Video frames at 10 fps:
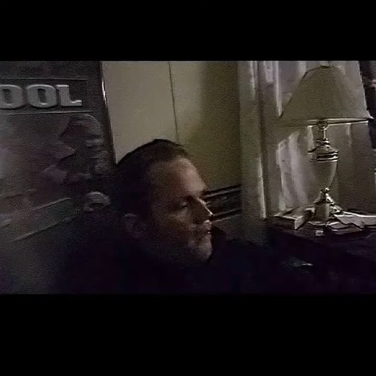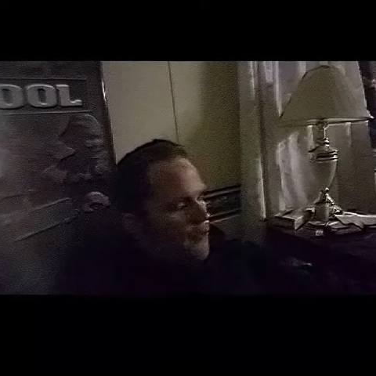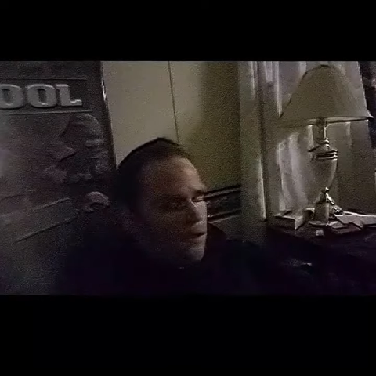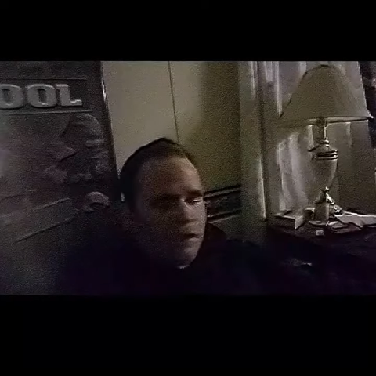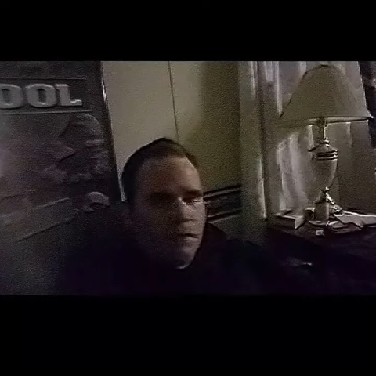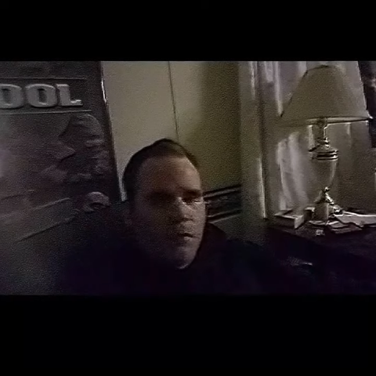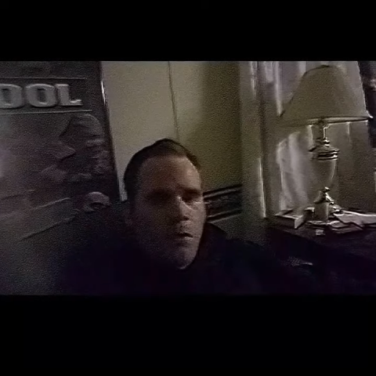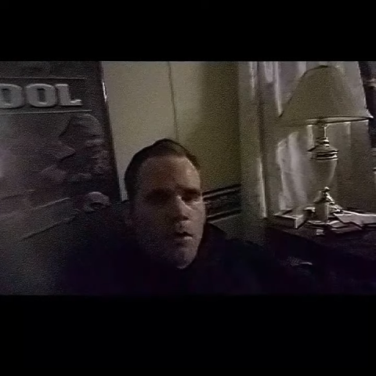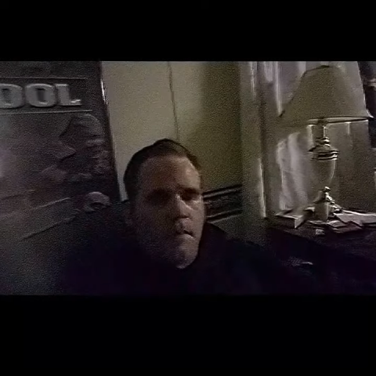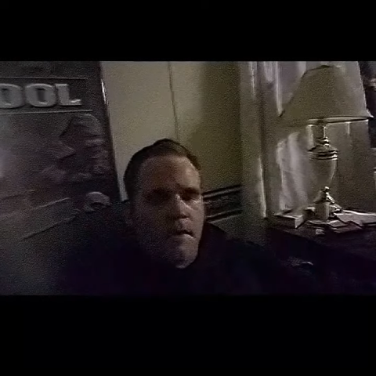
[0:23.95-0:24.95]
first and
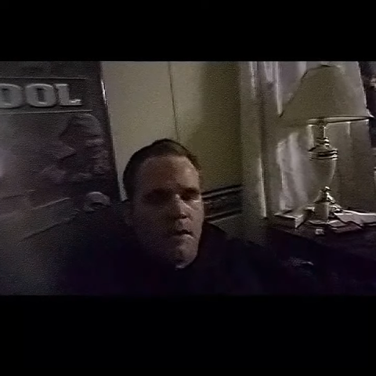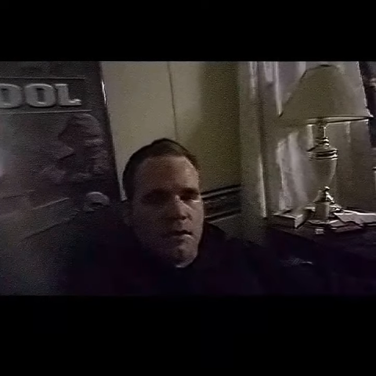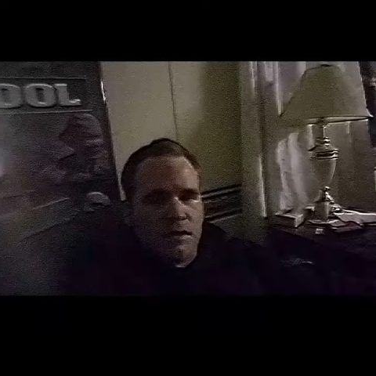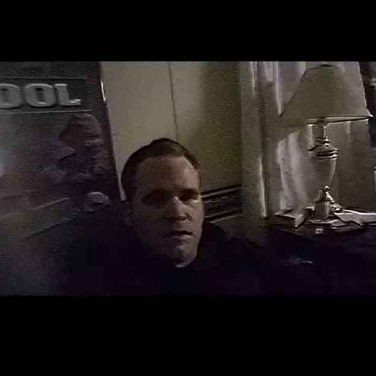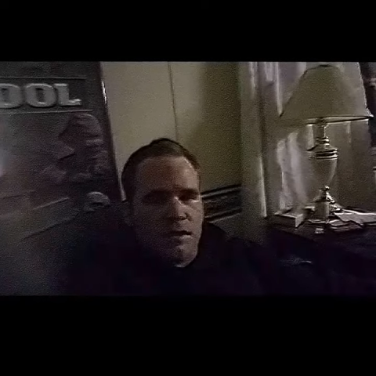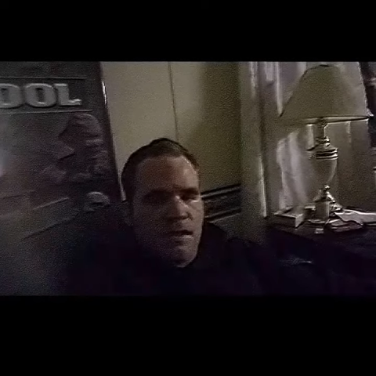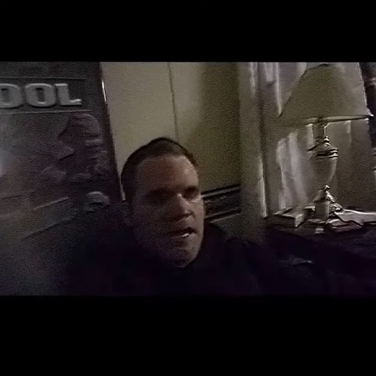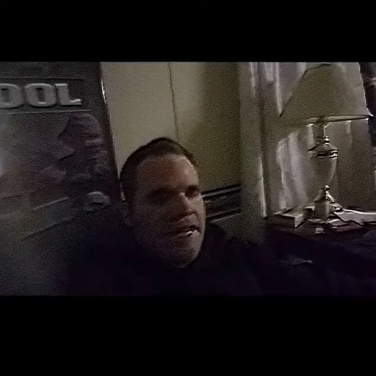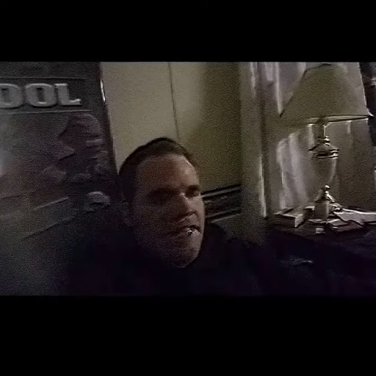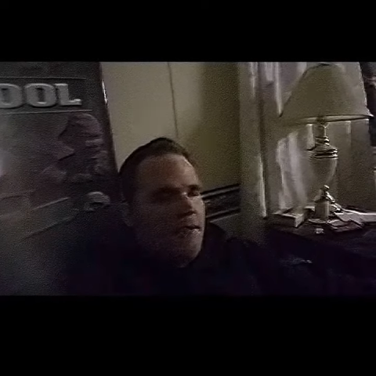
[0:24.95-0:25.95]
foremost,
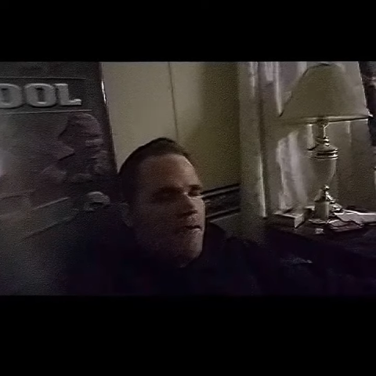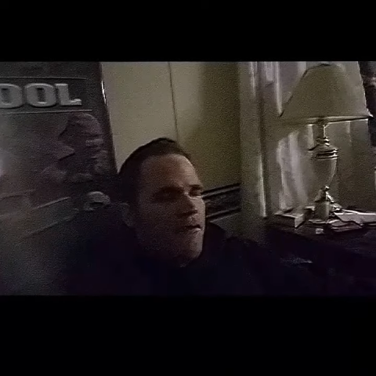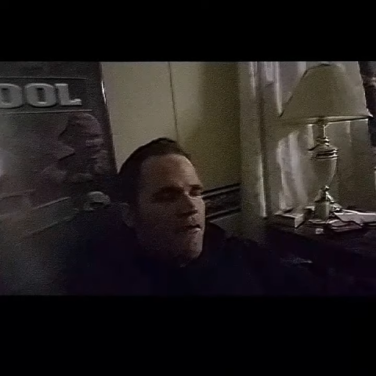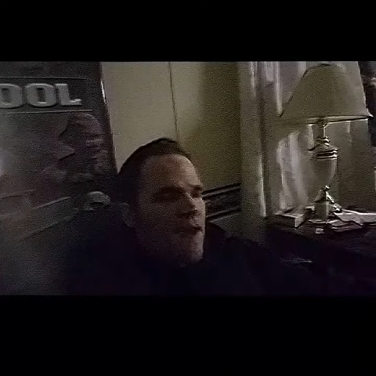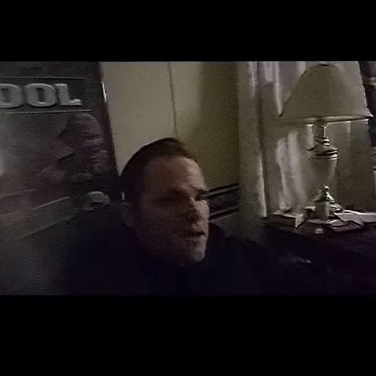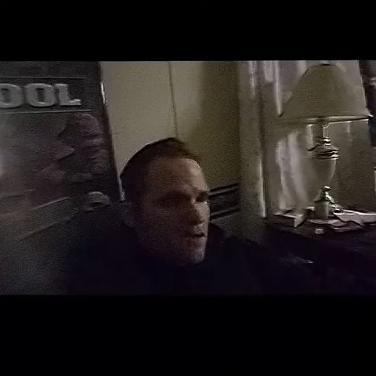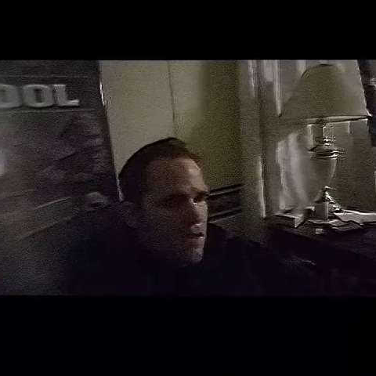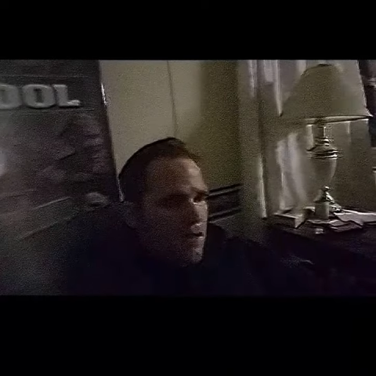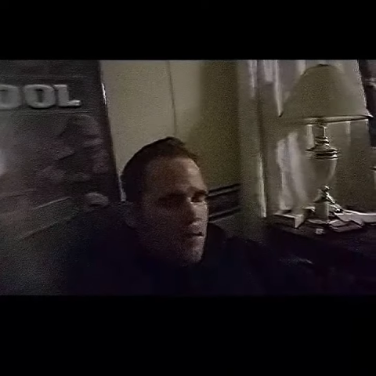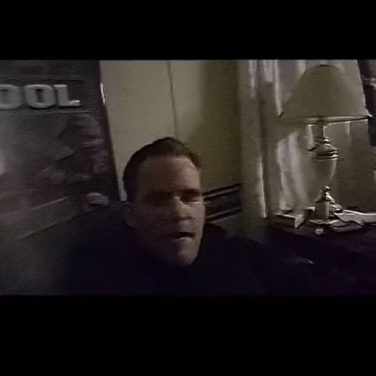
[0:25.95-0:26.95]
I am
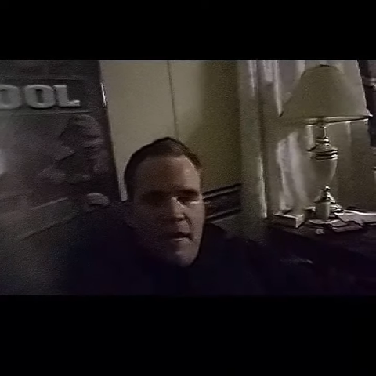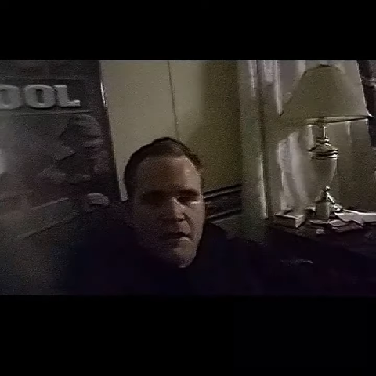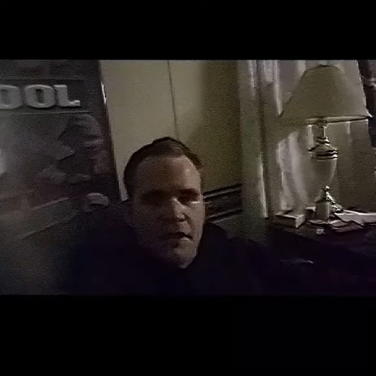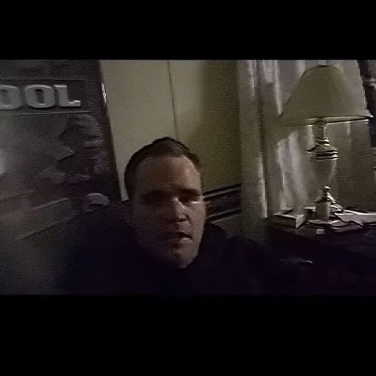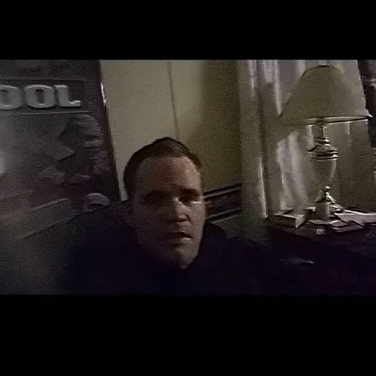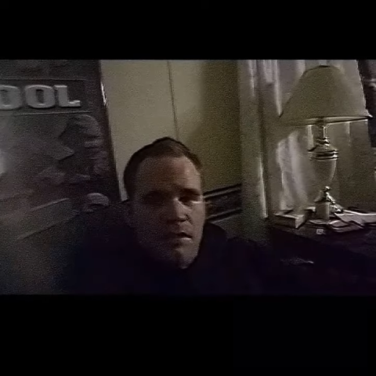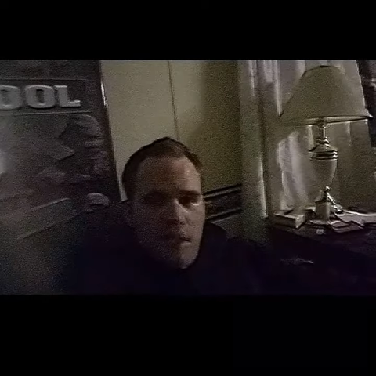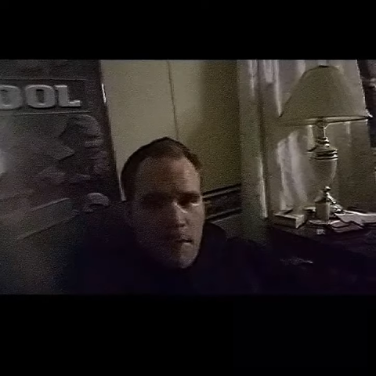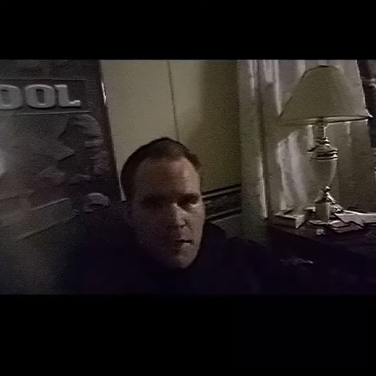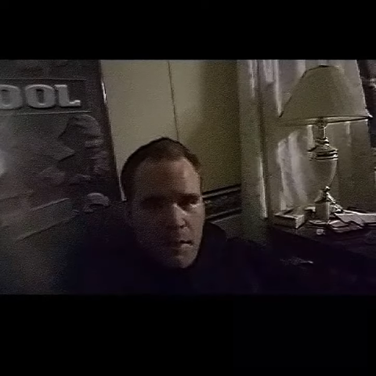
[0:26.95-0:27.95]
very passionate
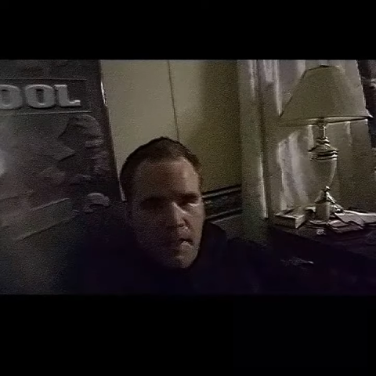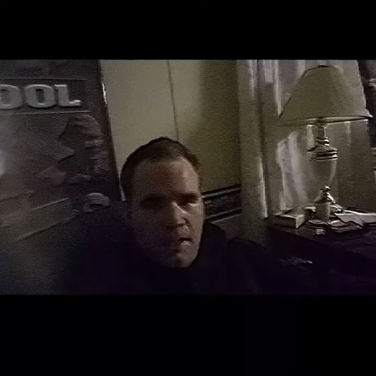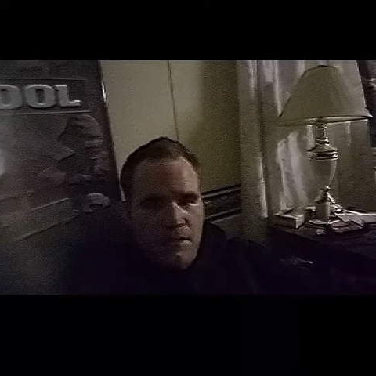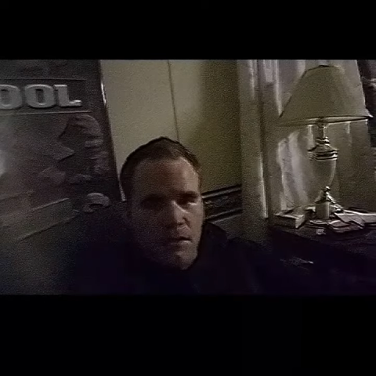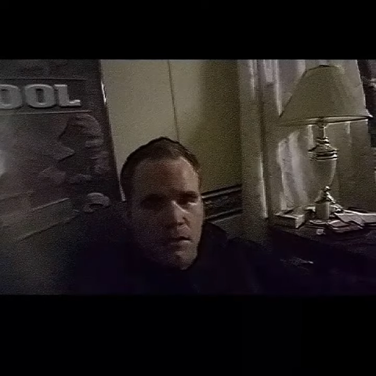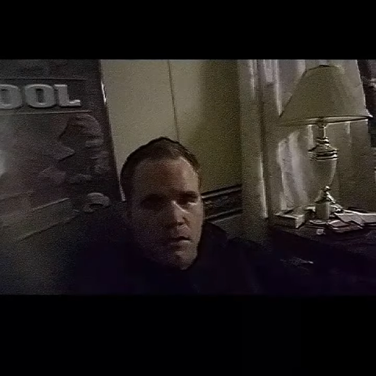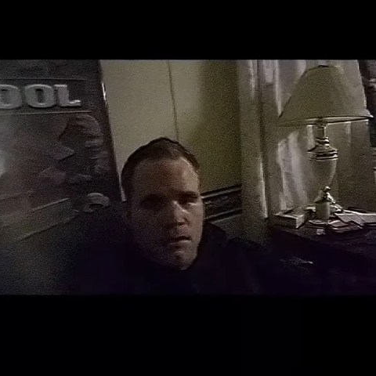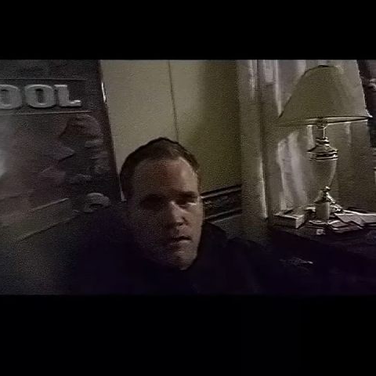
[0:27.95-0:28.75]
about the band Tool.